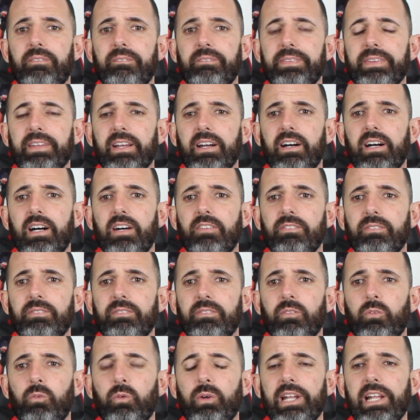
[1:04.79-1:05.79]

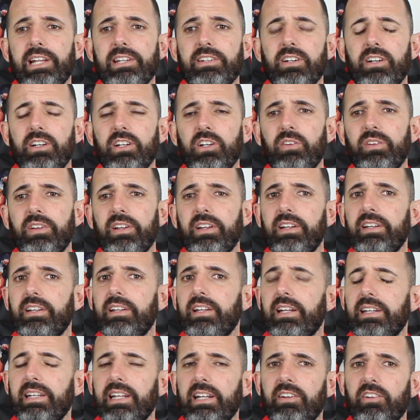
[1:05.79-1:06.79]
When they started doing the
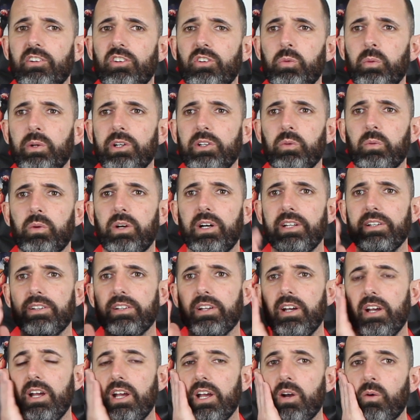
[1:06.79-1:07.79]
Nintendo Switch ones,
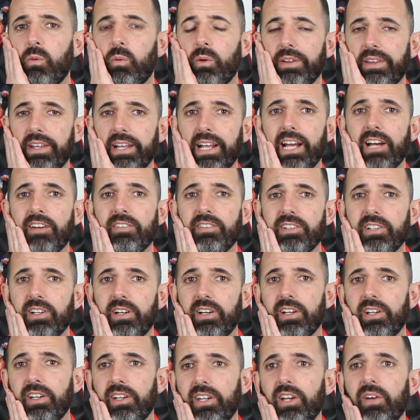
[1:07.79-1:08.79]
what they have
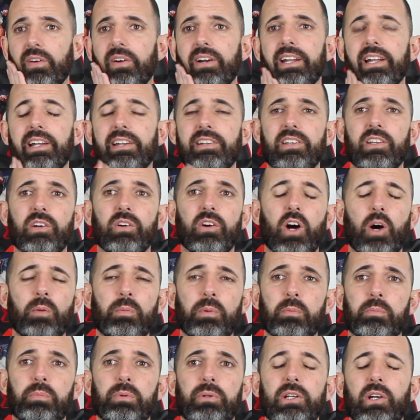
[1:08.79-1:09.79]
started doing is they'll
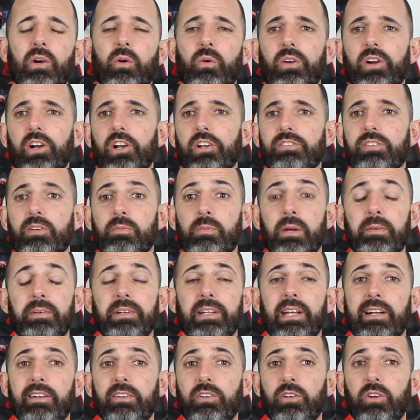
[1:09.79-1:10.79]
open pre-orders for maybe
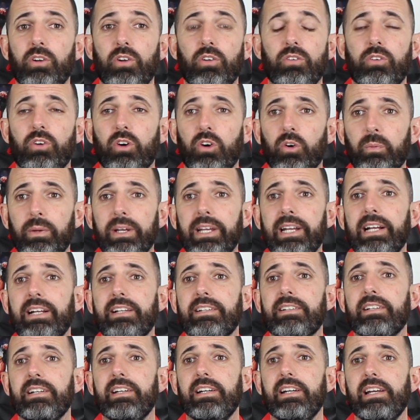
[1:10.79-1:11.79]
like 2 to 4
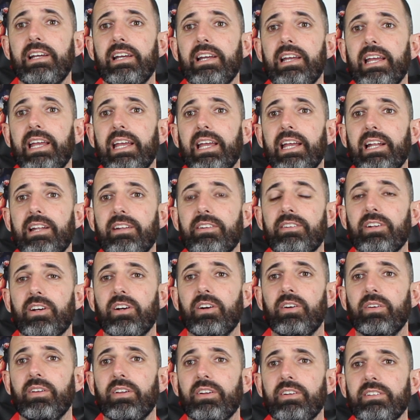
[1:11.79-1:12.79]
weeks, and
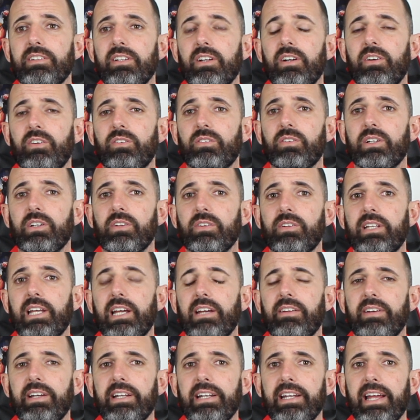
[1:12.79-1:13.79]
so there's no real
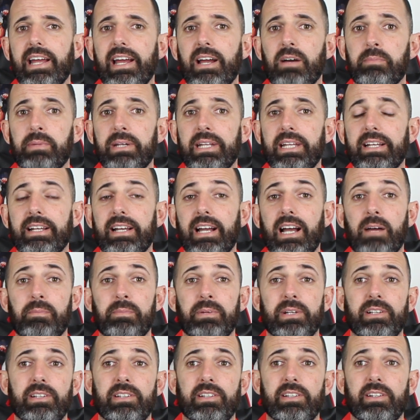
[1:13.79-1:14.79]
telling how many
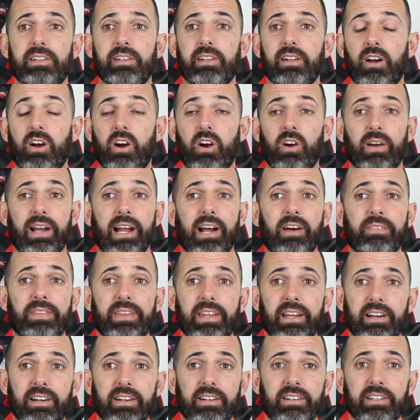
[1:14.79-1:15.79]
copies are out
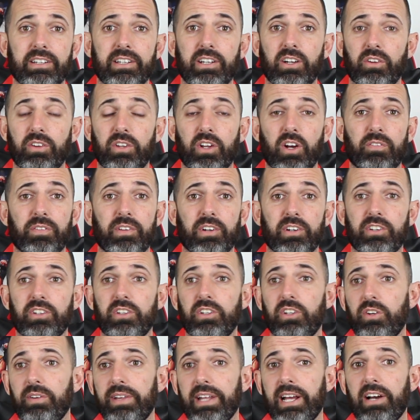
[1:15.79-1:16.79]
there. You don't know if there's
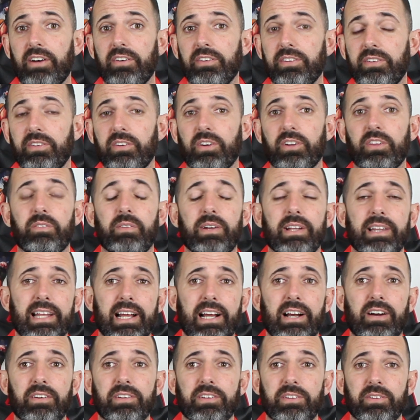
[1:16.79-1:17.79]
2,000 or
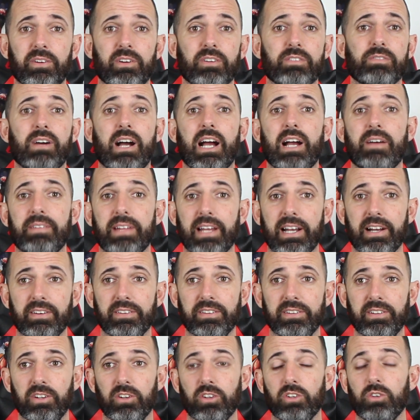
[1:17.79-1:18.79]
3,000 or
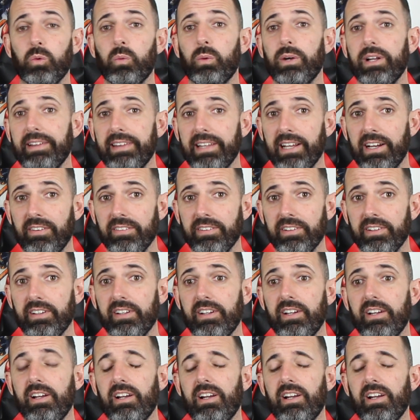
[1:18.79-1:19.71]
5,000 or 20,000.